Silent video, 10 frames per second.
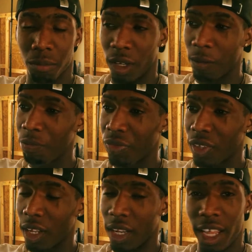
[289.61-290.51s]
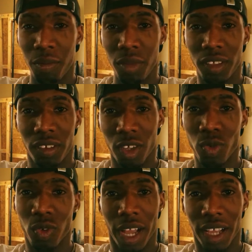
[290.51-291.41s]
But let me tell you
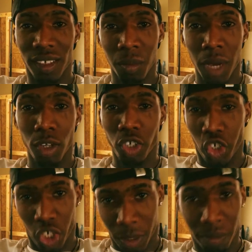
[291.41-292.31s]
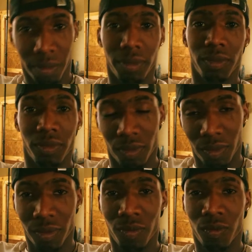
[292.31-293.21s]
guys about Jim.
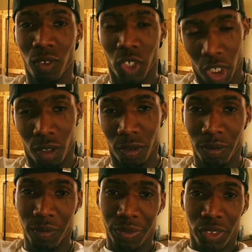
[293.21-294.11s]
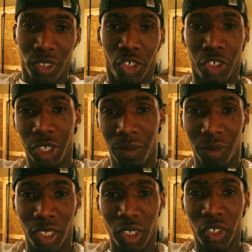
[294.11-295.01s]
So Jim
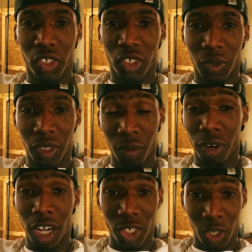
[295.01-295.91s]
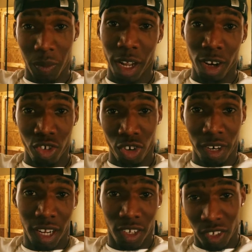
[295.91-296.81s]
is the project manager
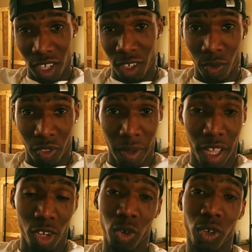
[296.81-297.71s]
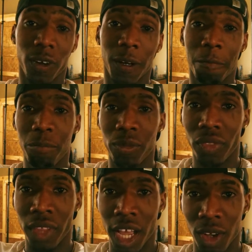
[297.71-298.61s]
that is dealing with my logo.
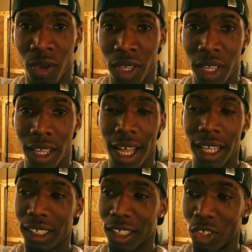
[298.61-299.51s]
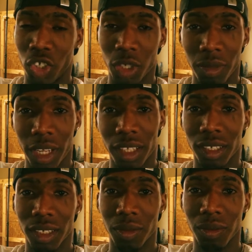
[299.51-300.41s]
Now, I tell Jim that
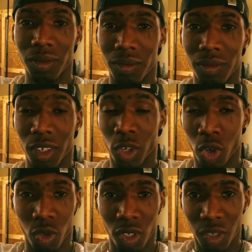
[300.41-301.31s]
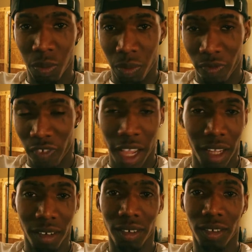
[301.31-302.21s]
the logo is fine.
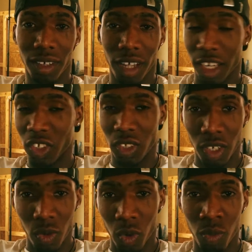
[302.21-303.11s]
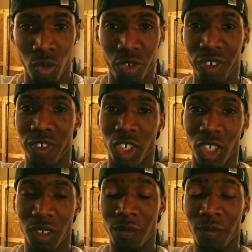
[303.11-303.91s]
I just needed one more revision.